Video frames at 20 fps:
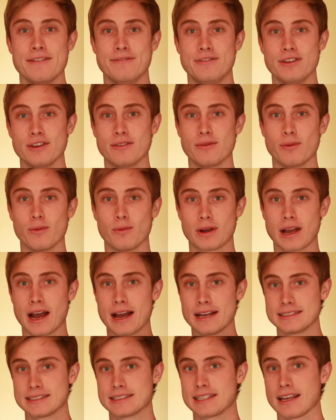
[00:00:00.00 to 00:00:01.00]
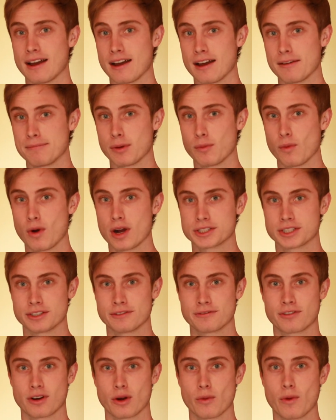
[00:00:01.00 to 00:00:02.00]
If you guys have uh, been
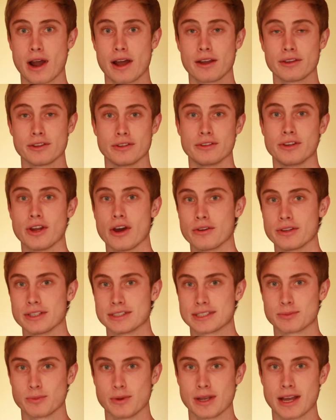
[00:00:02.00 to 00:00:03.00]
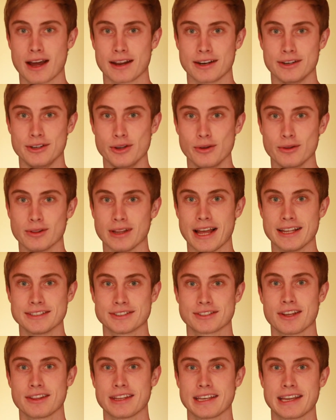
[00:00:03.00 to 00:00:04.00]
watching for a while, you'll notice we got a new
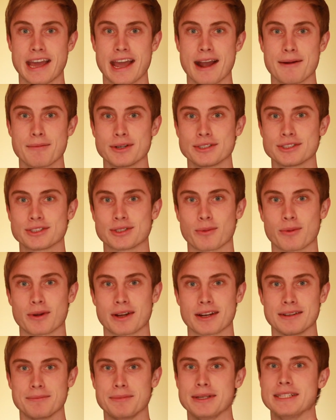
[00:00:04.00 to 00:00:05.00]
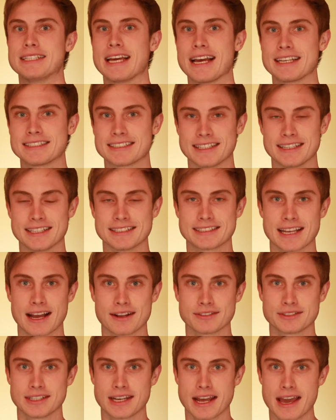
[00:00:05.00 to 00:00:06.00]
lens on the camera, so we're gonna be testing this
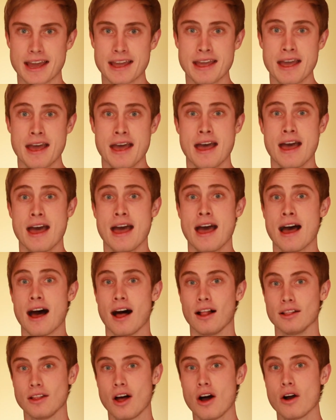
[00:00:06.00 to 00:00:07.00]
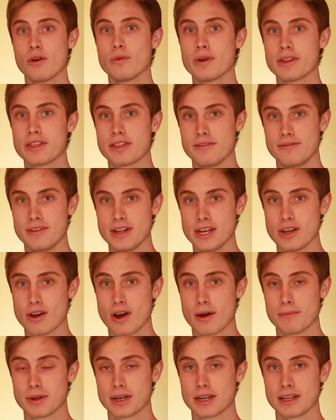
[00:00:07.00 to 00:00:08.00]
out today. Along with the
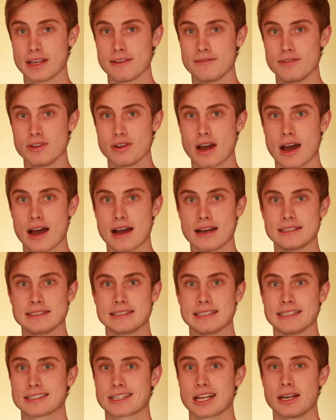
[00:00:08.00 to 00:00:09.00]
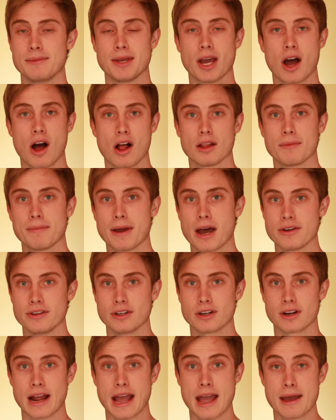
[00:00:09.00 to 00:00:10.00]
video I'm going to give you guys, it's going to be all about
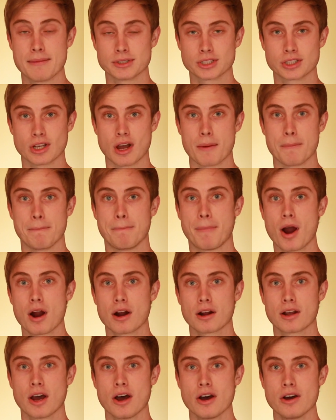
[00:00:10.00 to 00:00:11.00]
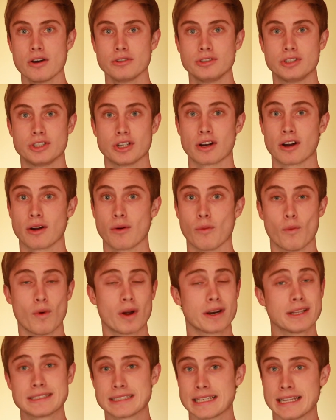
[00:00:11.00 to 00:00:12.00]
your Amazon barcodes, your
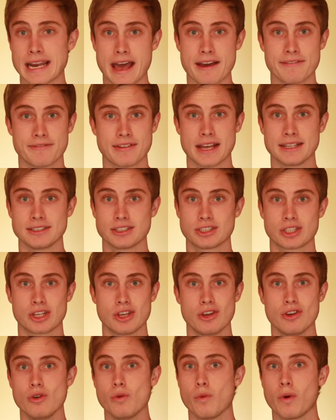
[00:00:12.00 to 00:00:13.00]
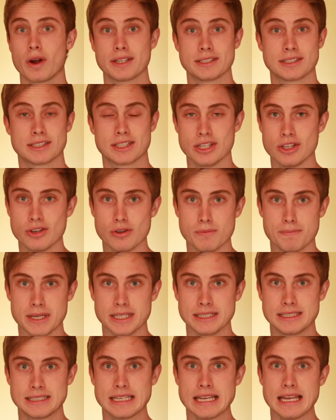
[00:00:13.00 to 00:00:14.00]
what is an FN SKU, what is the
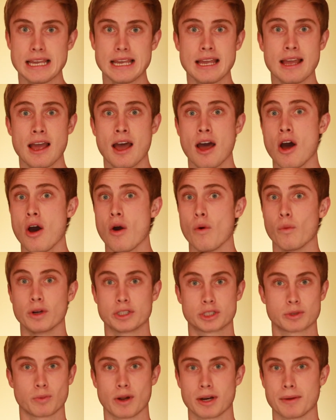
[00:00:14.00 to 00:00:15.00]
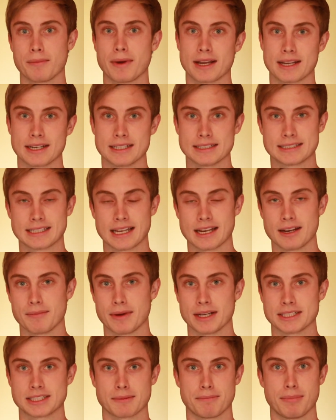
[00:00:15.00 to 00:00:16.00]
UPC, which one am I going to send to
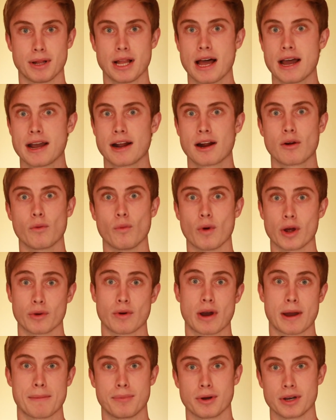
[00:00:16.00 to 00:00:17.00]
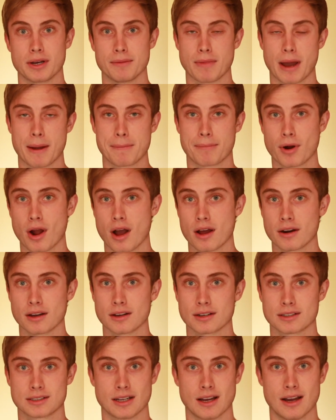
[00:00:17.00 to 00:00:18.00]
my supplier, what do I put in my
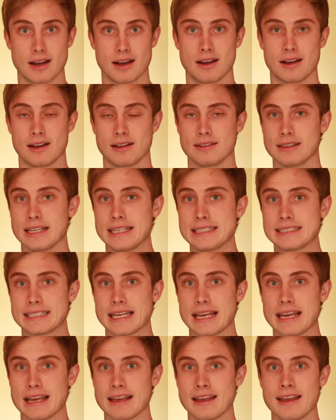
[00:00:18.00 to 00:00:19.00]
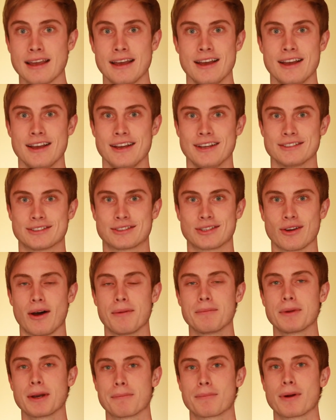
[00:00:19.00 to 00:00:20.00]
product uh, listing. So
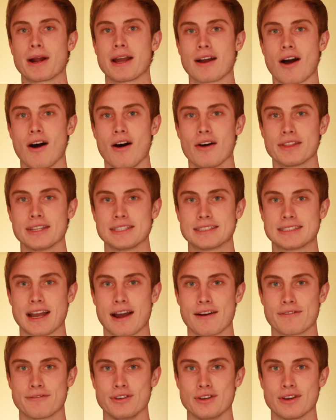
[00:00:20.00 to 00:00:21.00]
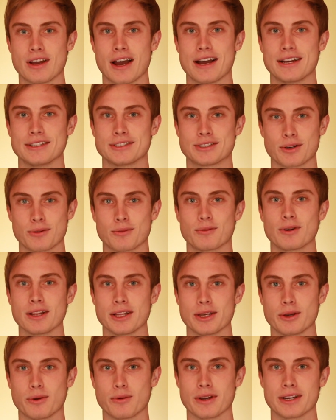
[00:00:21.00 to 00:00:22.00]
I'm going to break all this down for you guys
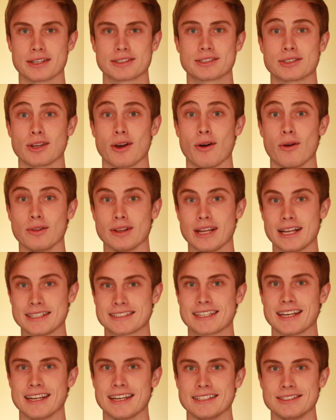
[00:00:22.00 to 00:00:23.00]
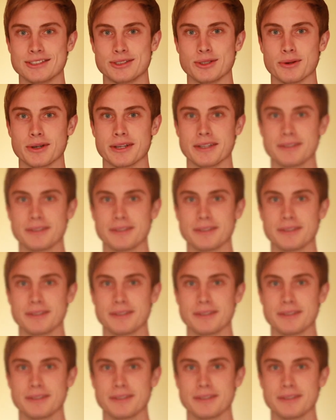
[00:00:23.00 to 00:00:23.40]
really quick, so let's get into